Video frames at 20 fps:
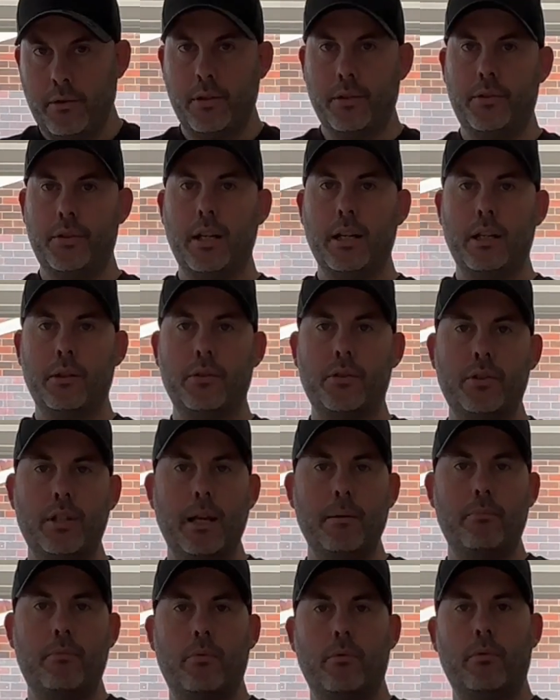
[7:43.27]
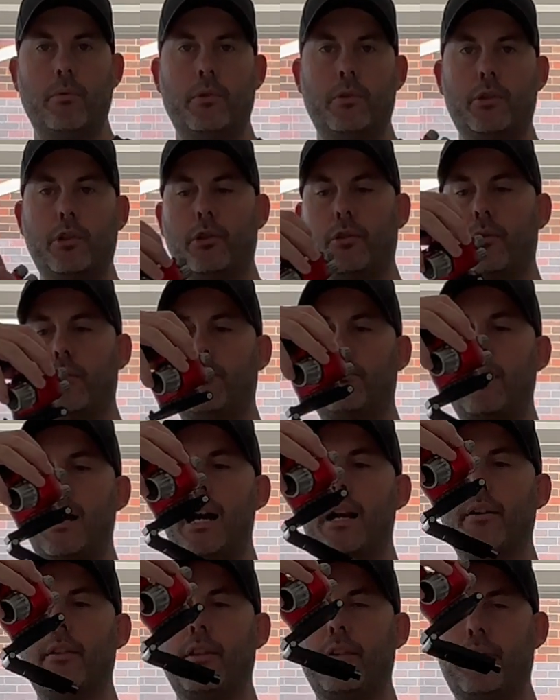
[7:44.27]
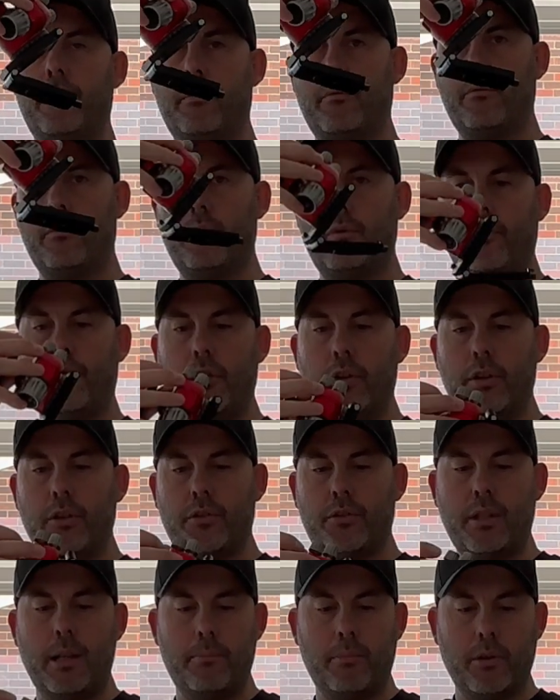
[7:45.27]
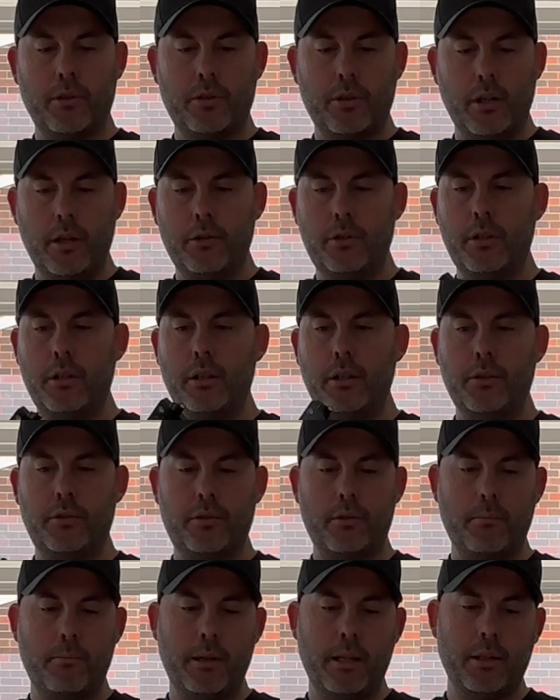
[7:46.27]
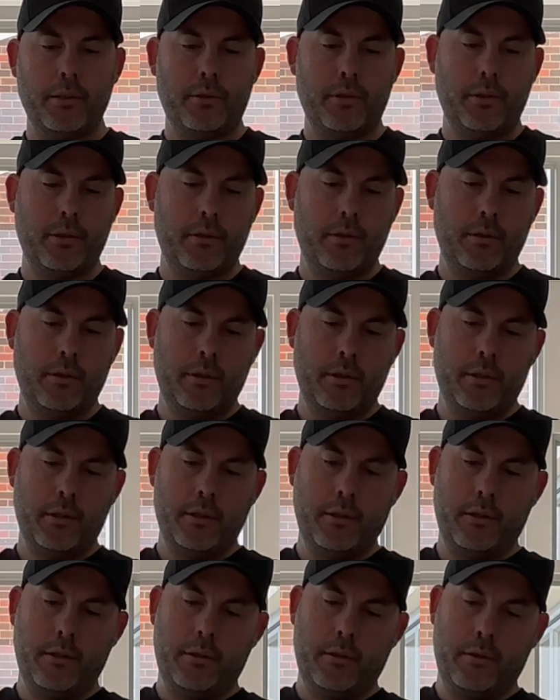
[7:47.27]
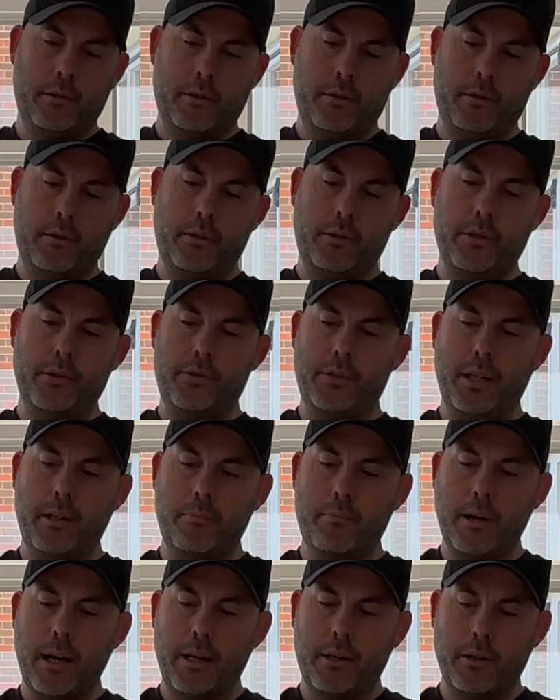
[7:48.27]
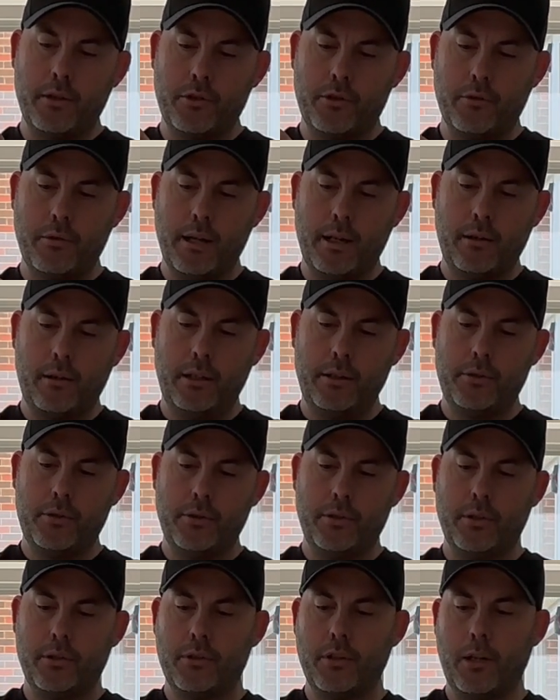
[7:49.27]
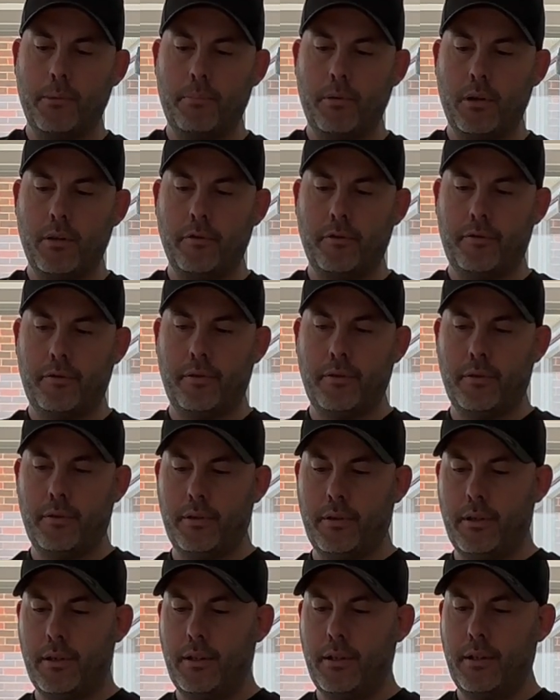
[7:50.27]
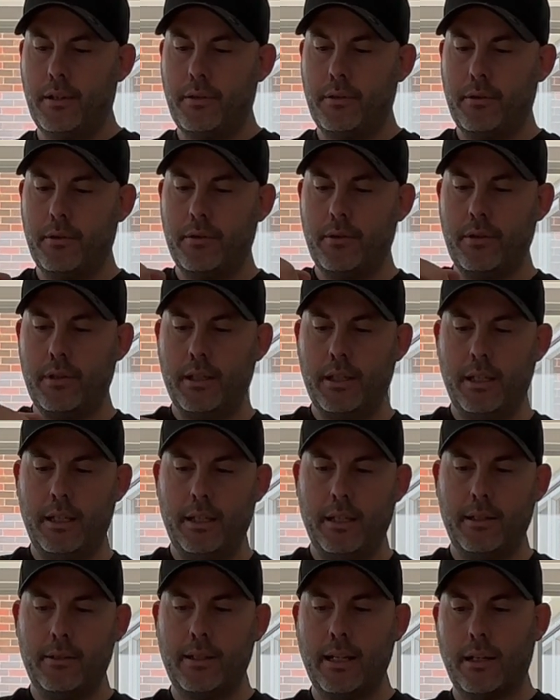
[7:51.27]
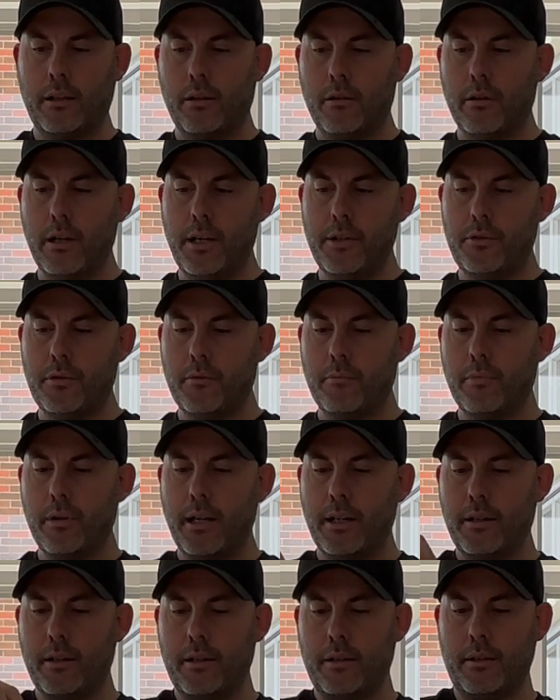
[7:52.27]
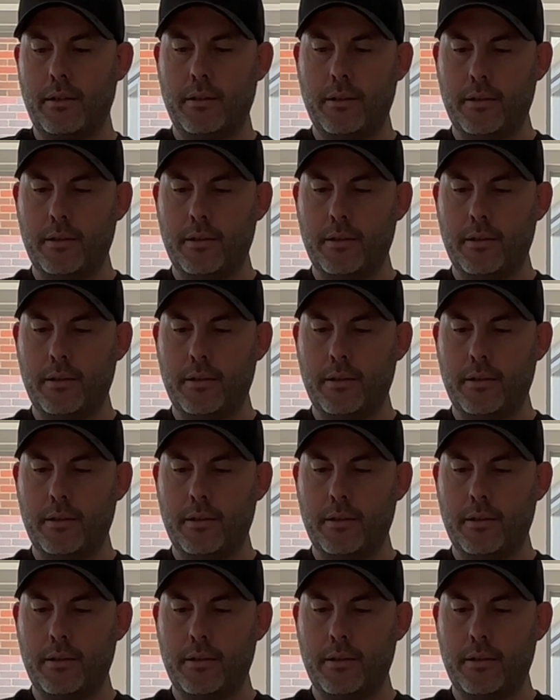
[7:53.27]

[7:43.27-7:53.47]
the second step, which is part of the first step I showed you, is to mount the Z bracket directly to the top of the declination bracket.